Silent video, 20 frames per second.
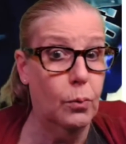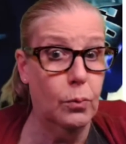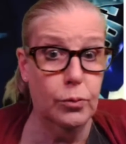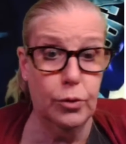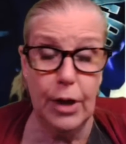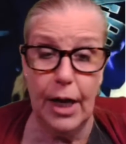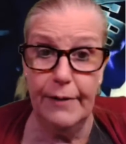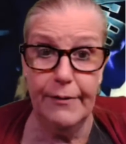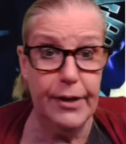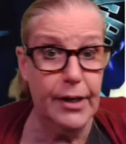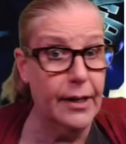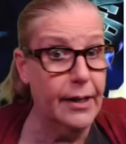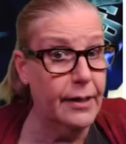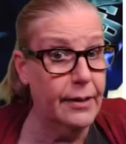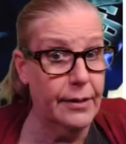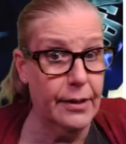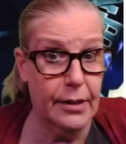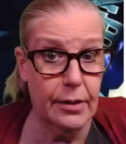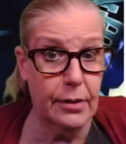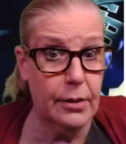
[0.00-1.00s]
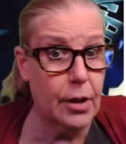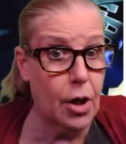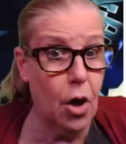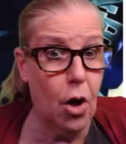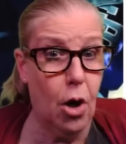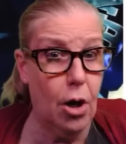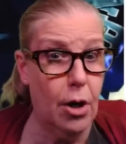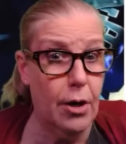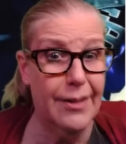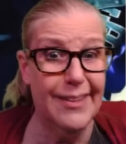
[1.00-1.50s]
driving a, the the
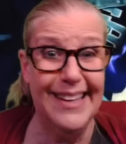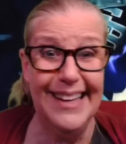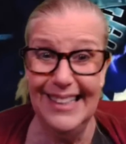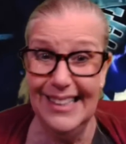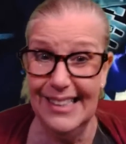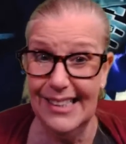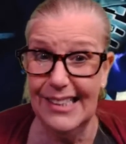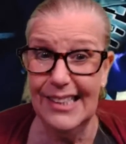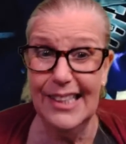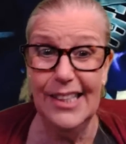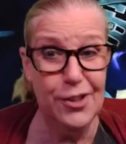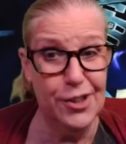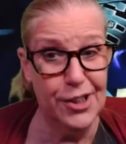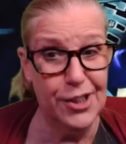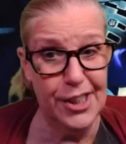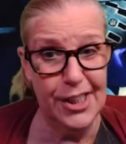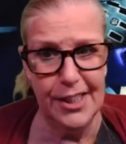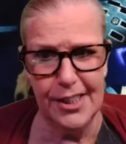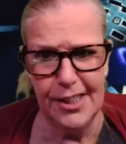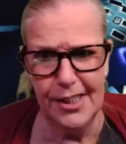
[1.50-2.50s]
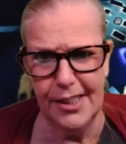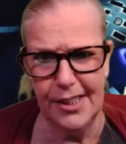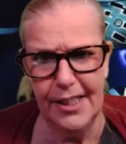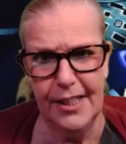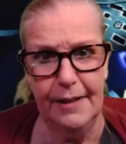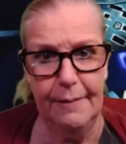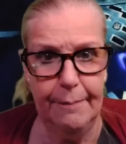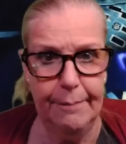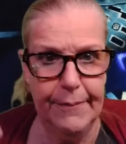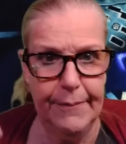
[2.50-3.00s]
car that is later seen at the
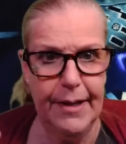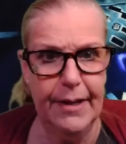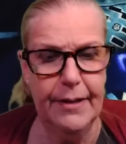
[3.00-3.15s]
scene. Now